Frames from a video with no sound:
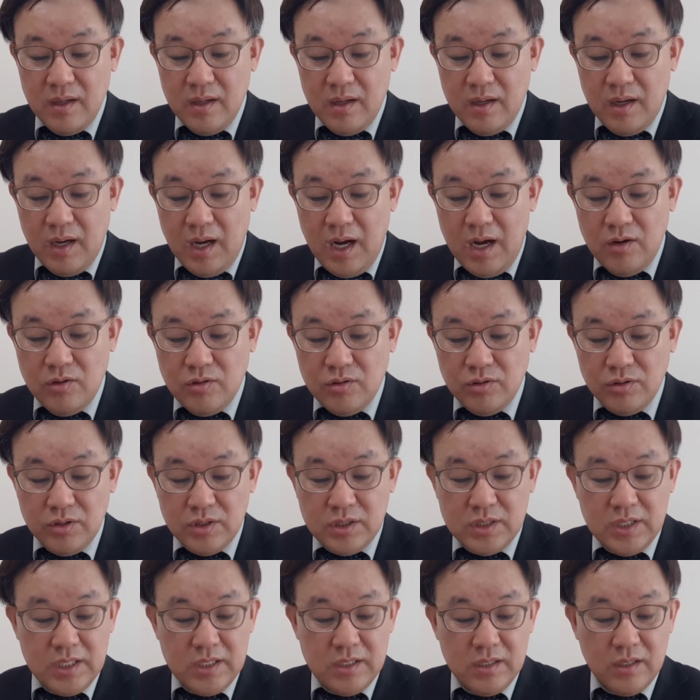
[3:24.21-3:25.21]
How could
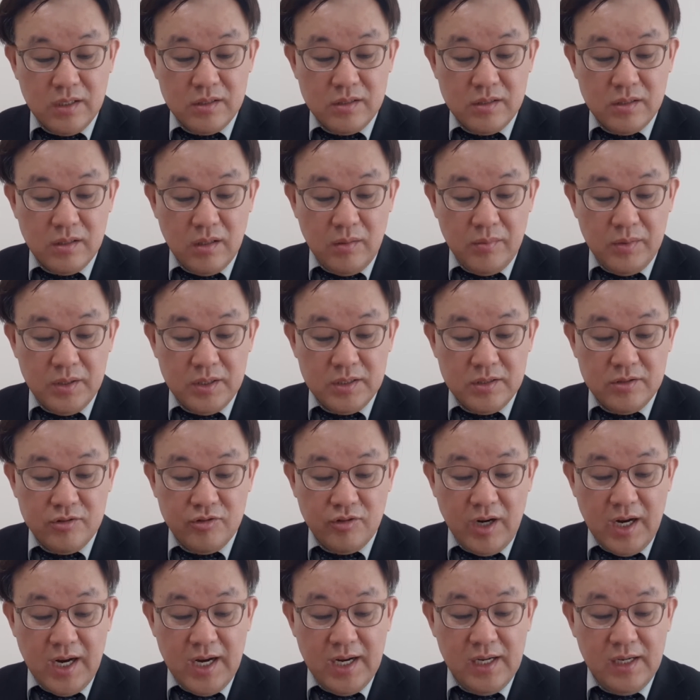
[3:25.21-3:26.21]
Jesus of
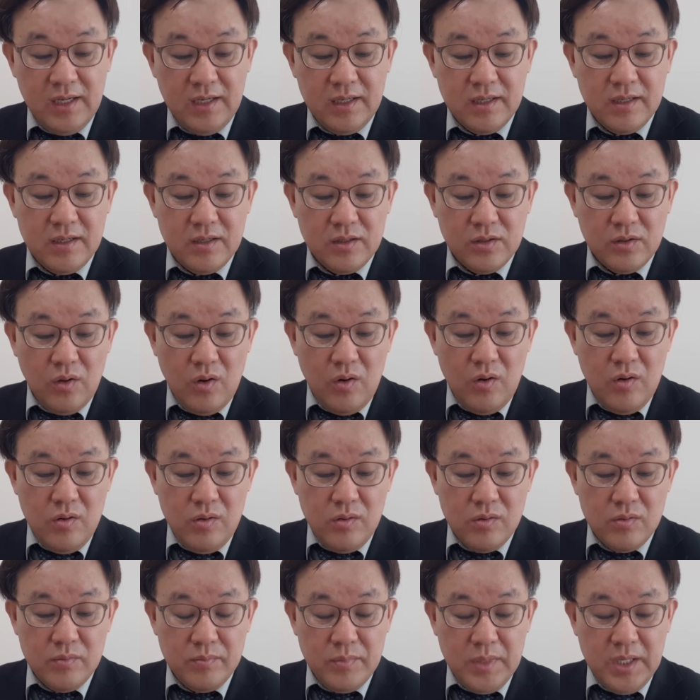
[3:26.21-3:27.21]
Israel
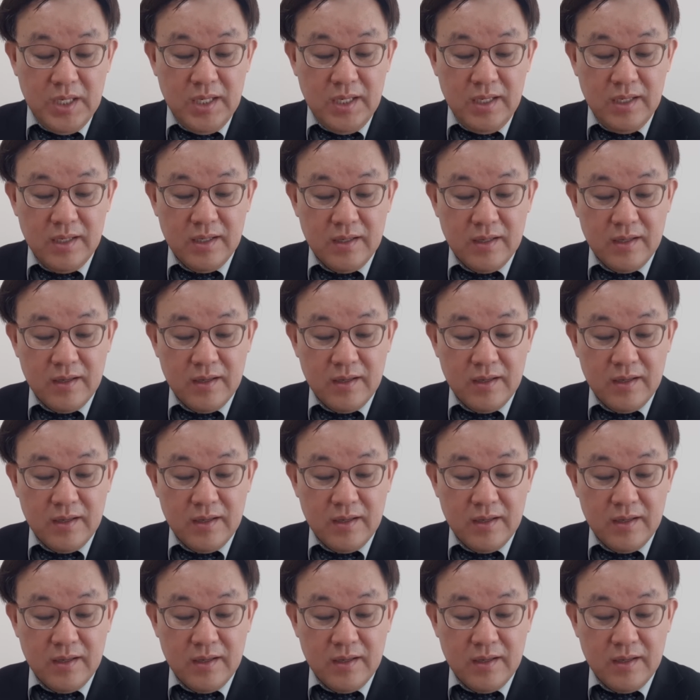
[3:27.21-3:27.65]
know me